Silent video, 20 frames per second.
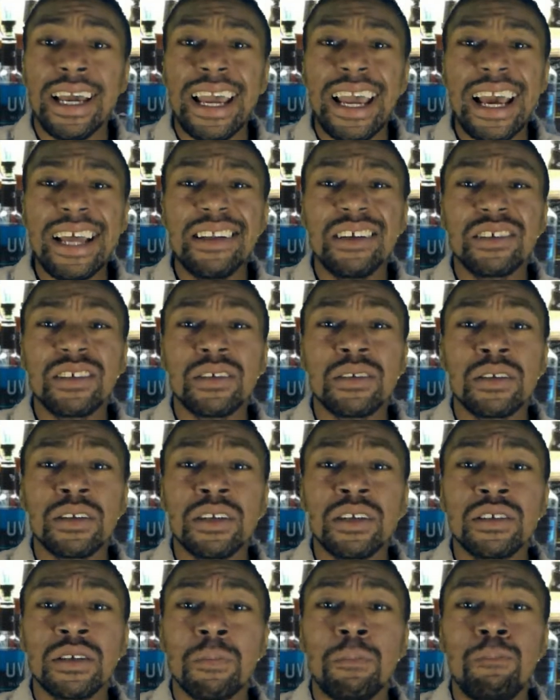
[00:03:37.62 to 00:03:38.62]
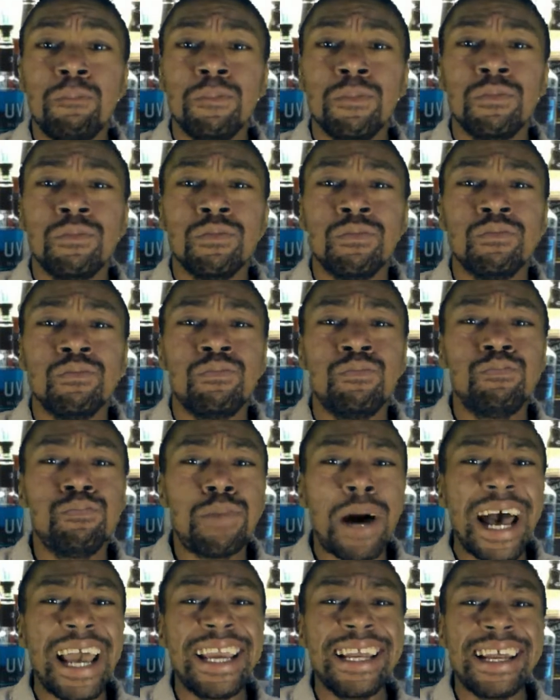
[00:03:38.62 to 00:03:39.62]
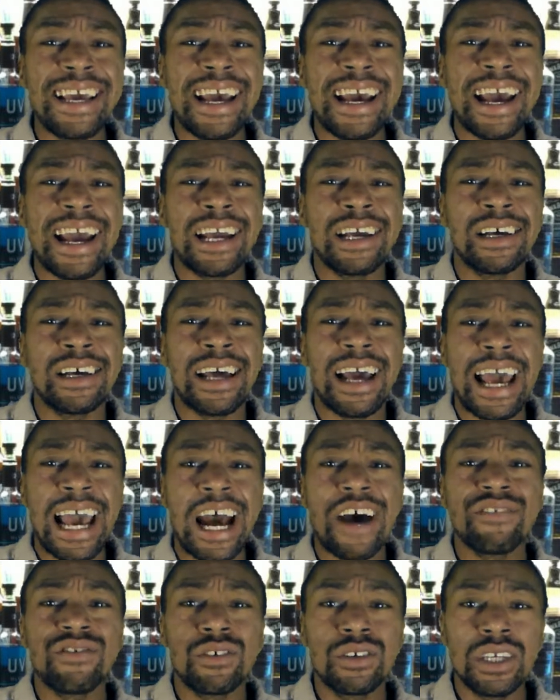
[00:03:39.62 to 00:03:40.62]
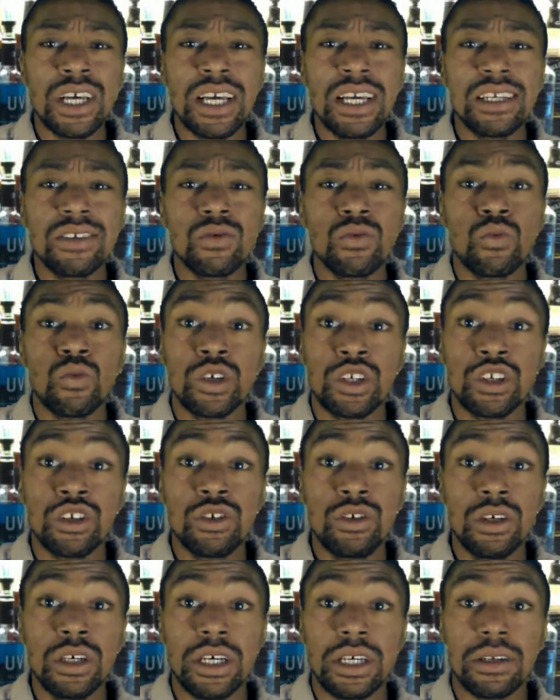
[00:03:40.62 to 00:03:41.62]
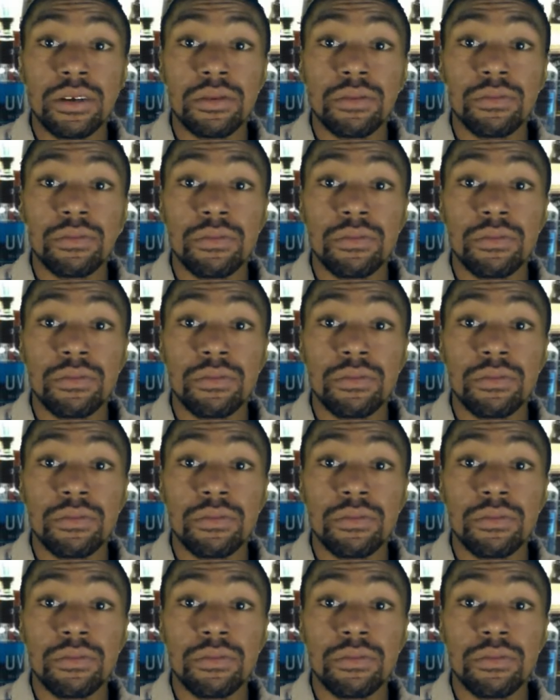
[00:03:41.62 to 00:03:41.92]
And there's there's a bite aftertaste, which is good.